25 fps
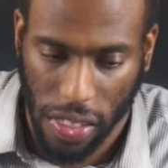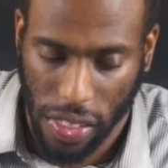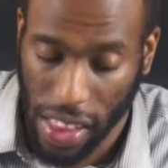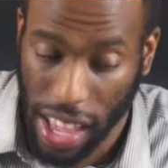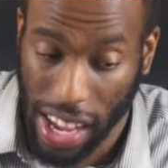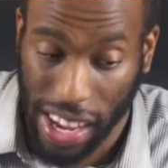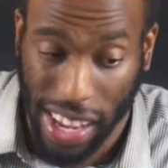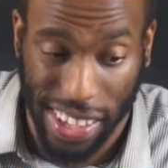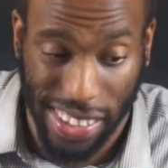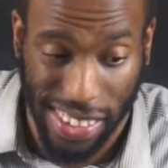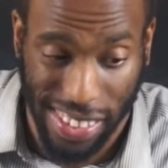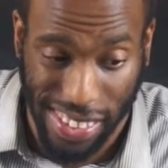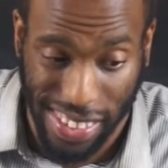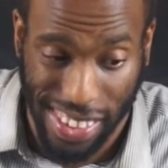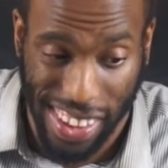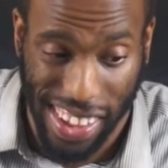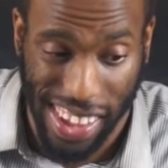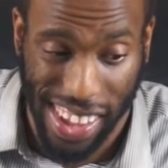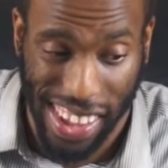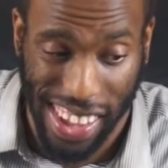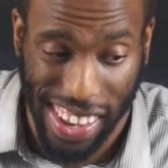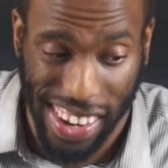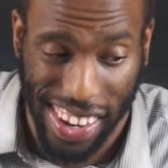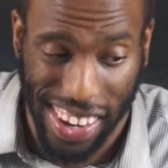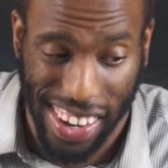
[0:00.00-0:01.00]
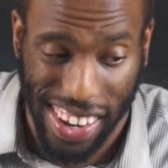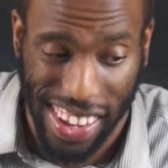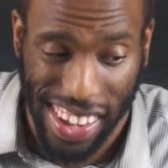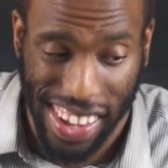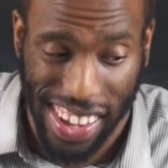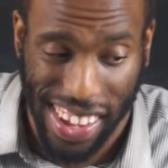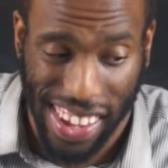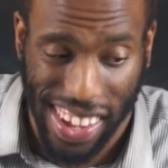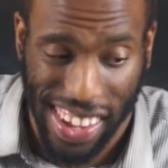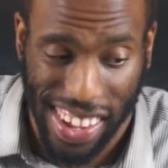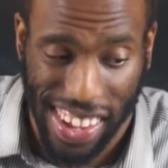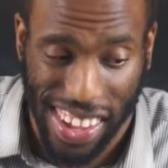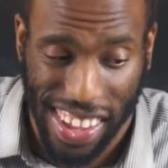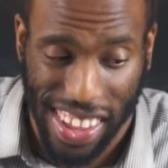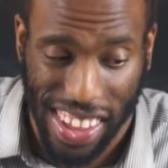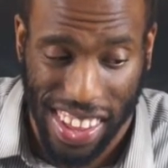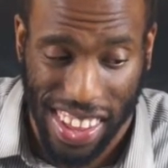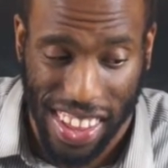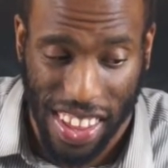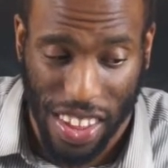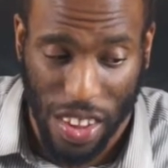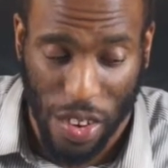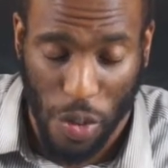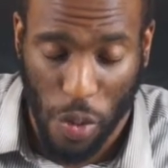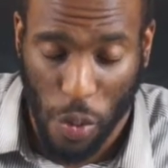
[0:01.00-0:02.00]
I said,
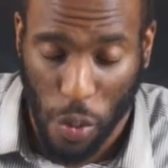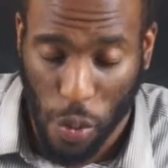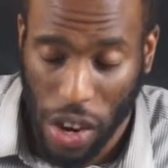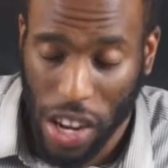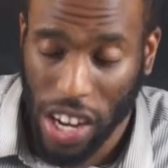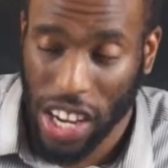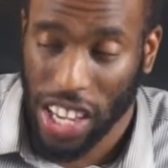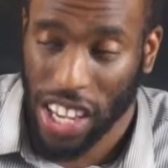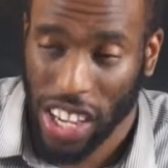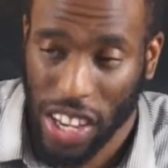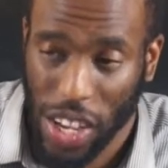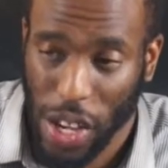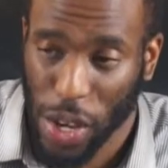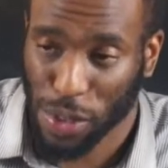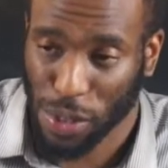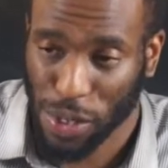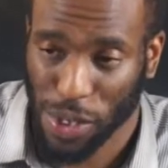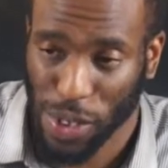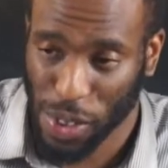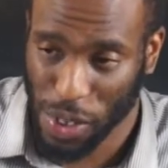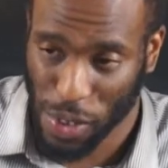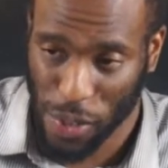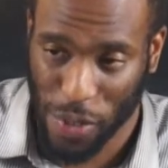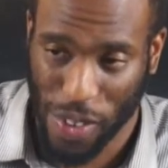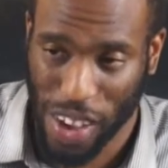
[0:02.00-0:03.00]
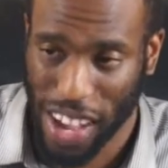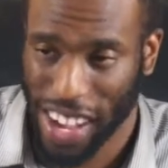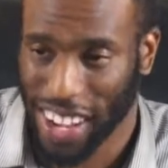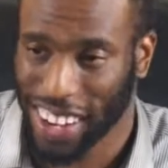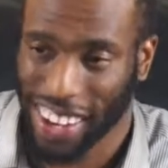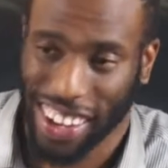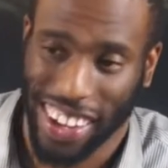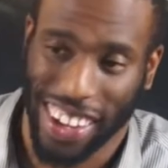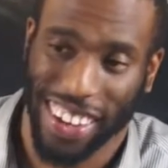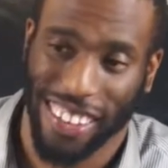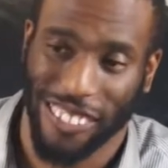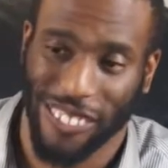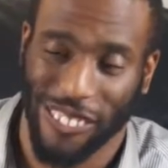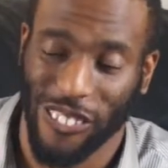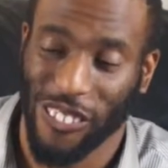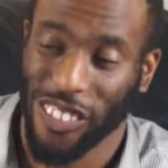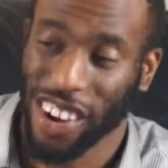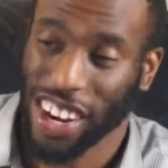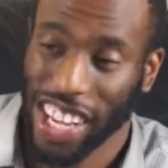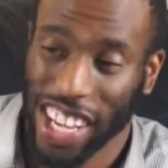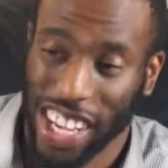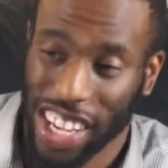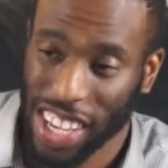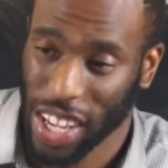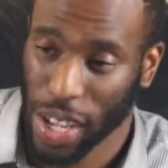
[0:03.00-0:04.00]
when it comes to the fighting,
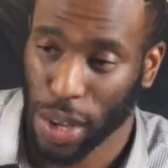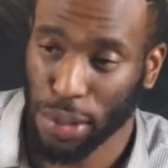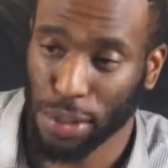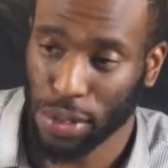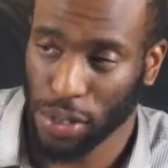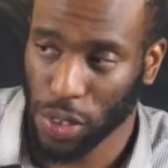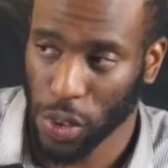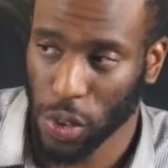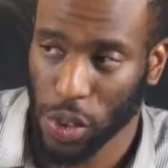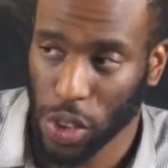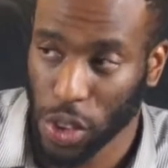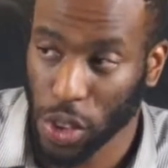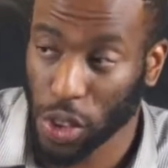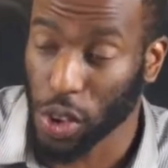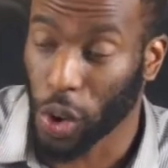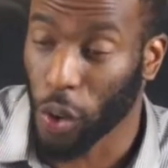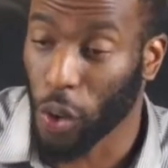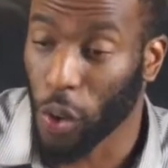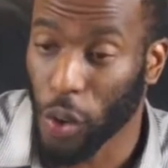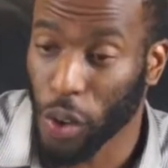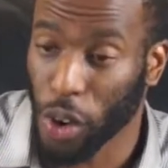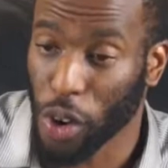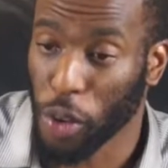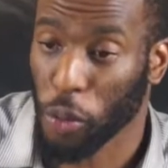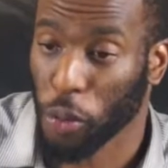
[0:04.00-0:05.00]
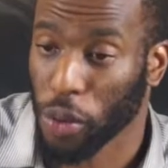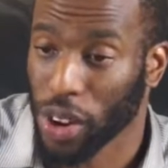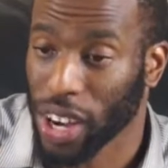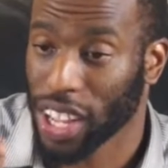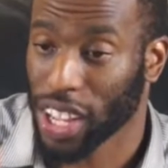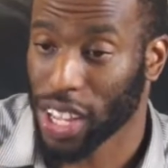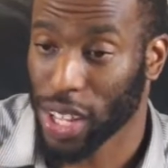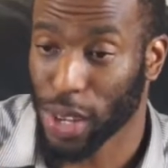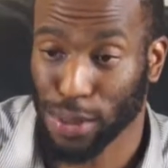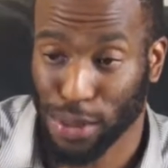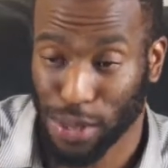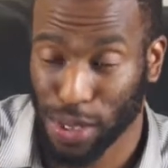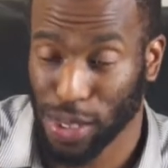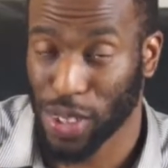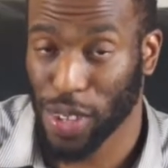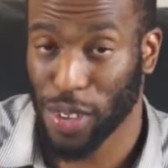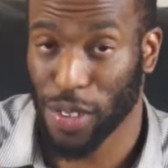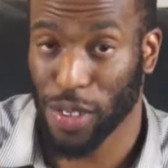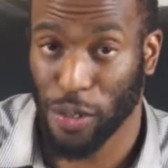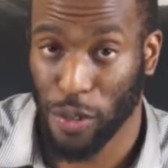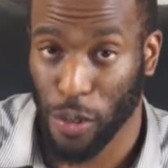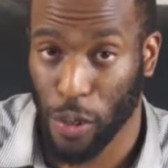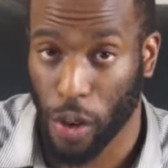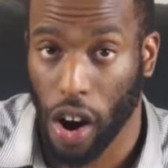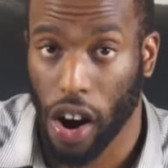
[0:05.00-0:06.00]
when it comes to the gore, when it comes to
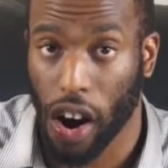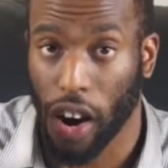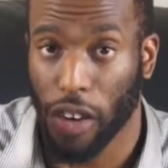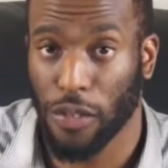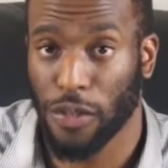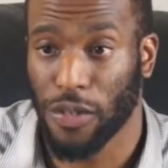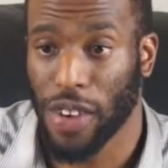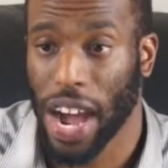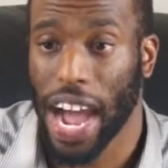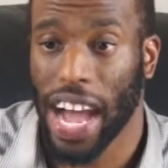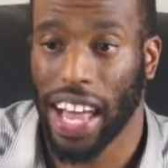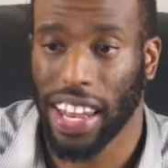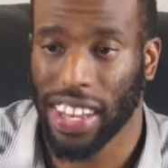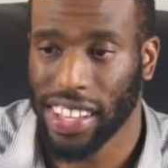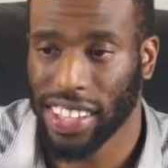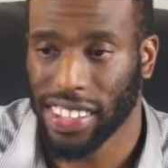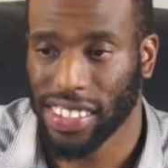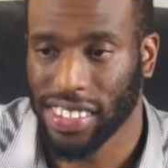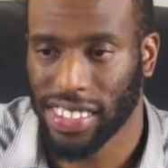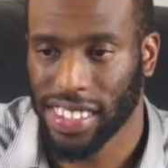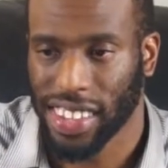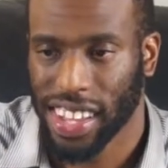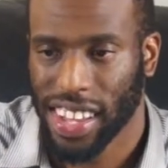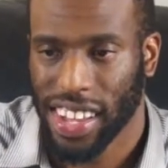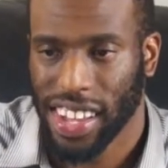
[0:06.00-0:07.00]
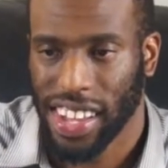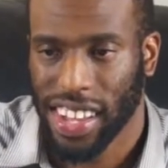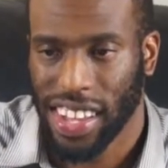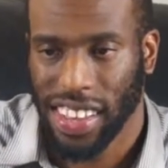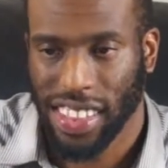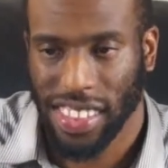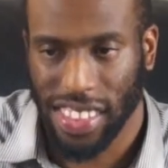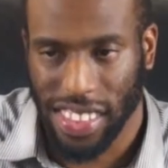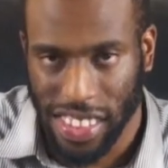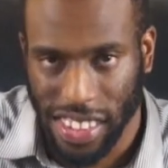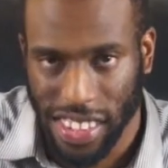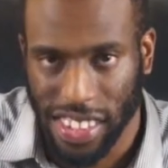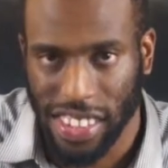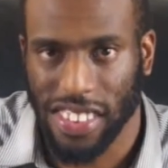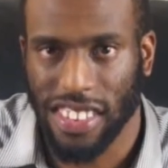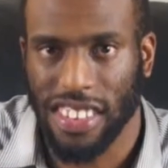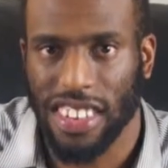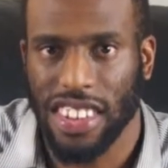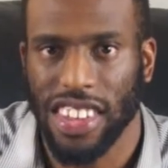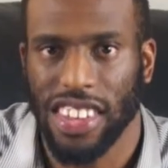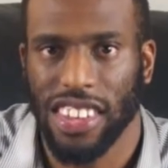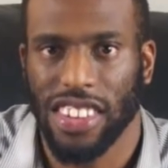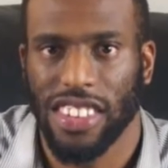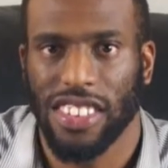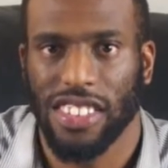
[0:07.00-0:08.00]
the raw violence, this
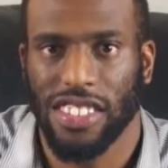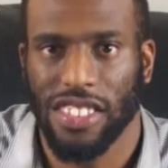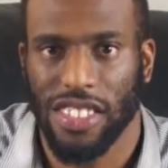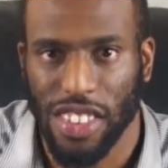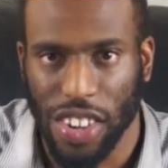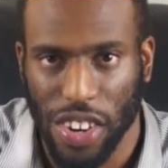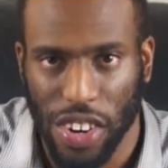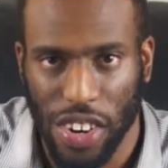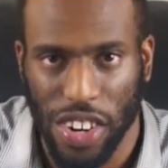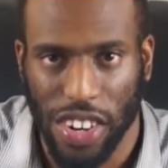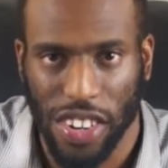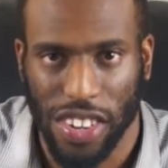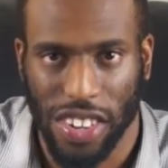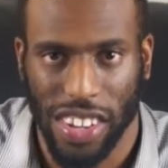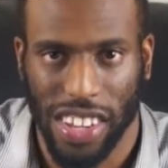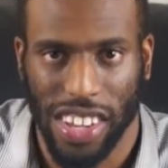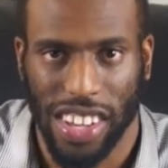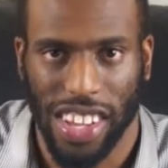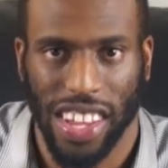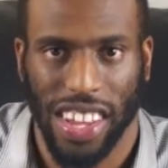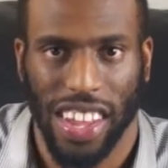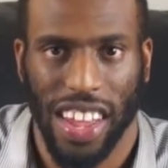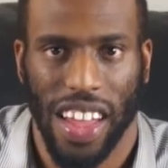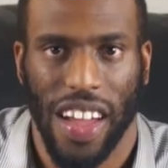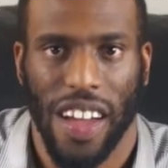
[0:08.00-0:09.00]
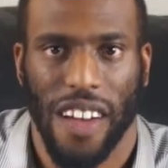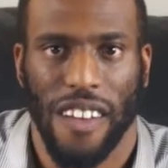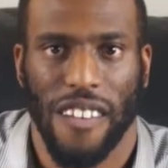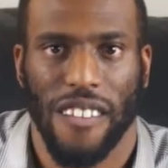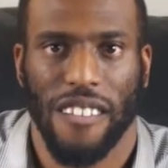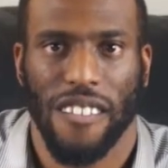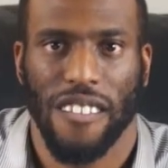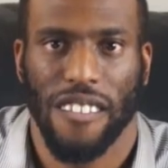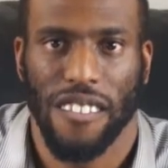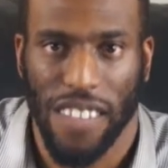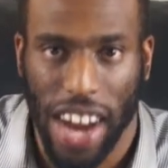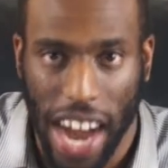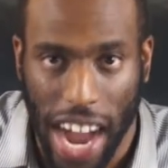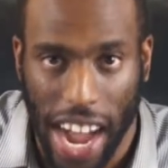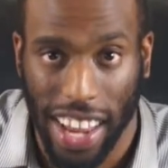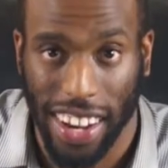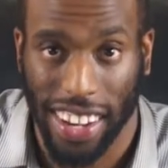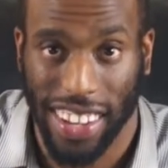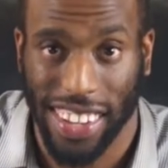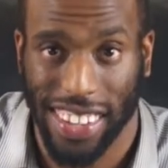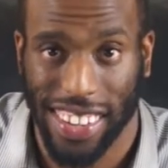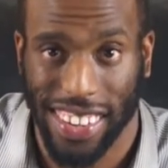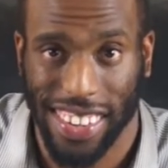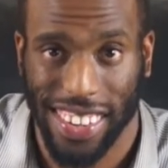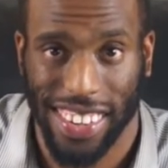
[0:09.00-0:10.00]
is seriously
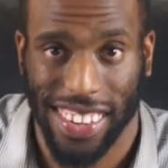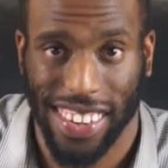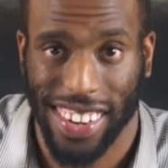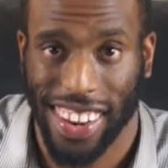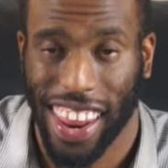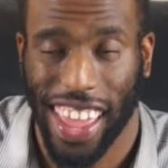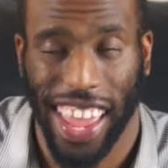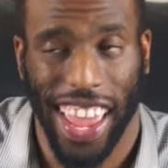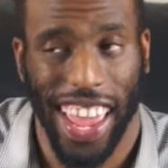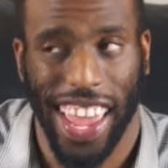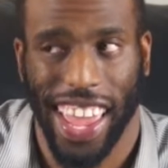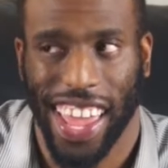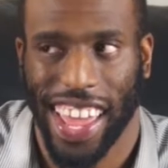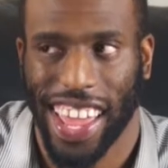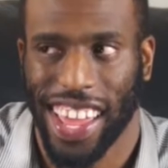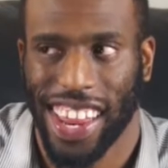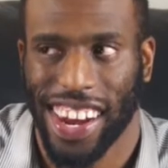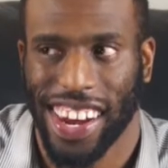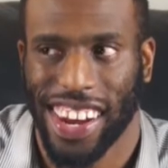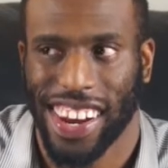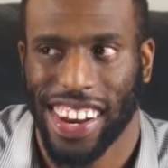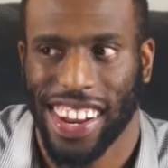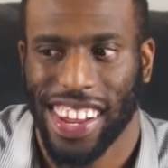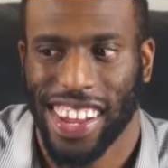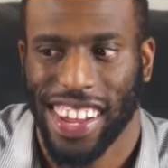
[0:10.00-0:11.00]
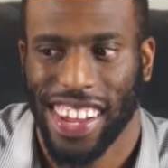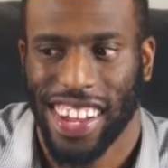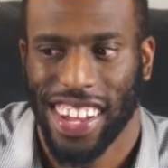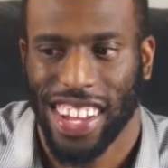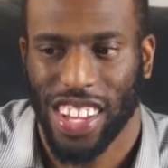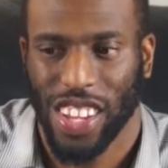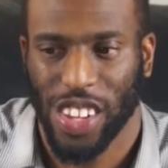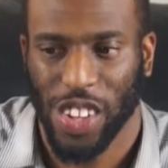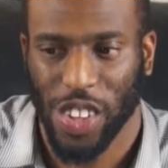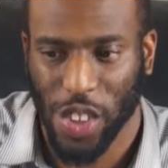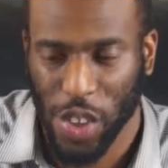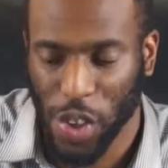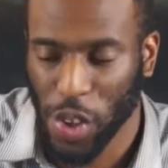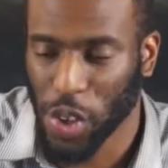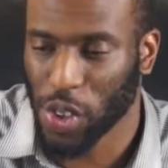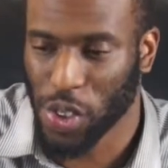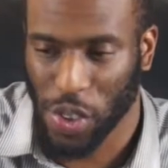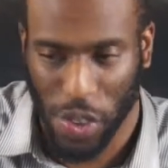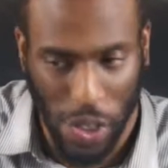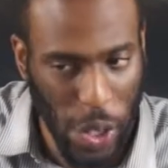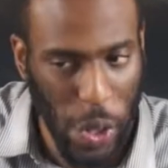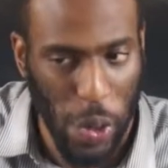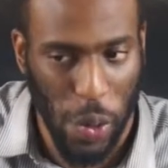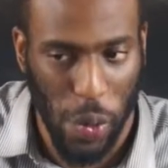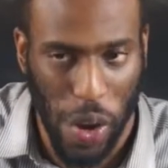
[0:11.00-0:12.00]
violent. And you'll
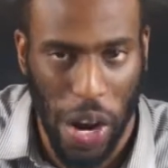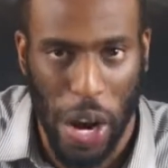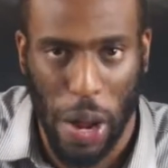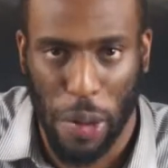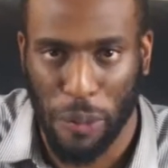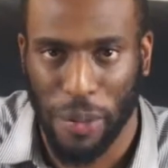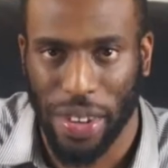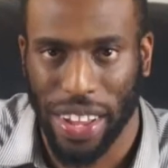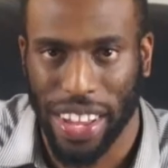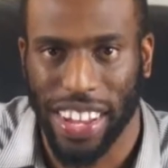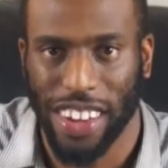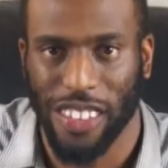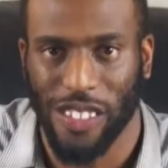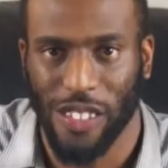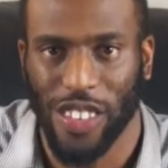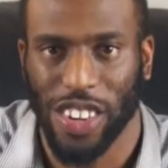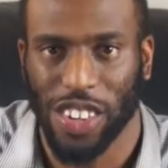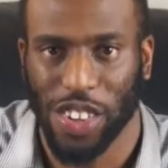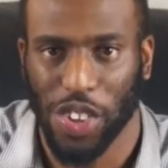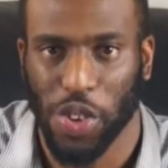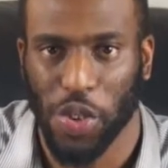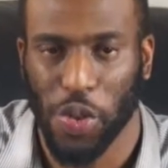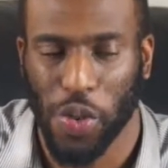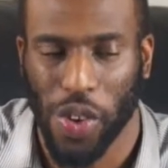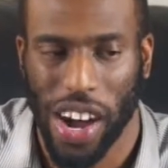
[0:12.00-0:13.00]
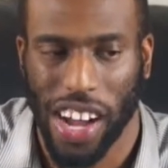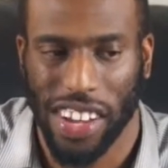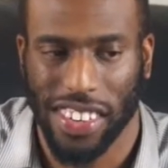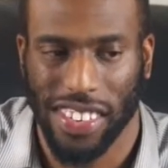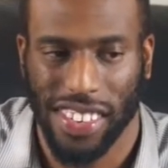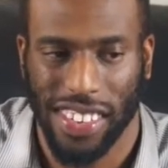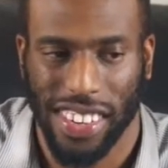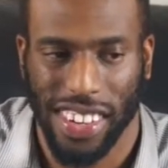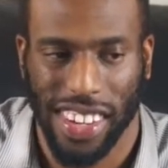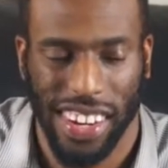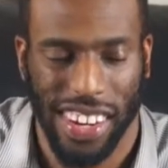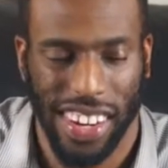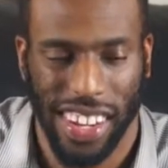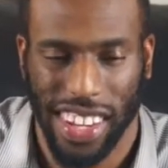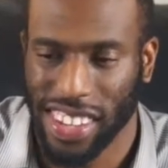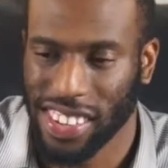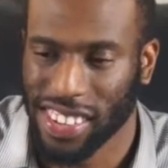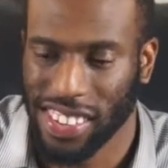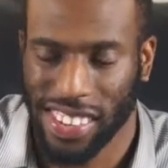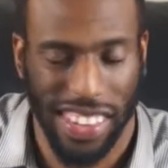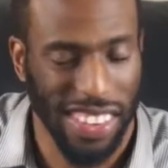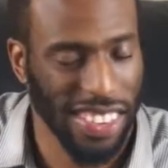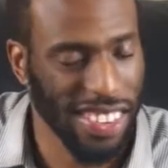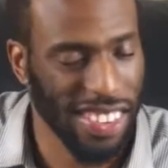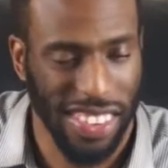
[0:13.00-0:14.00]
see what I mean once you watch it.
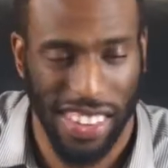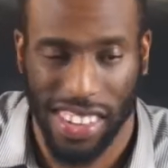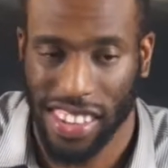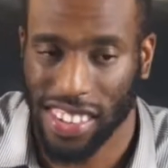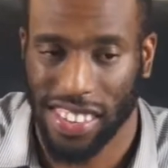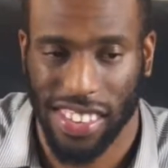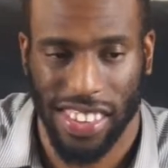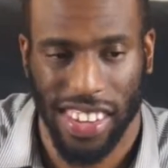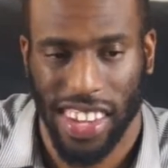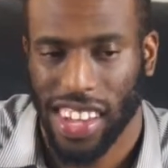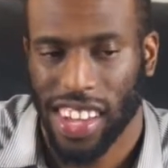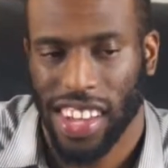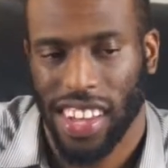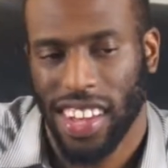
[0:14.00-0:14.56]
It's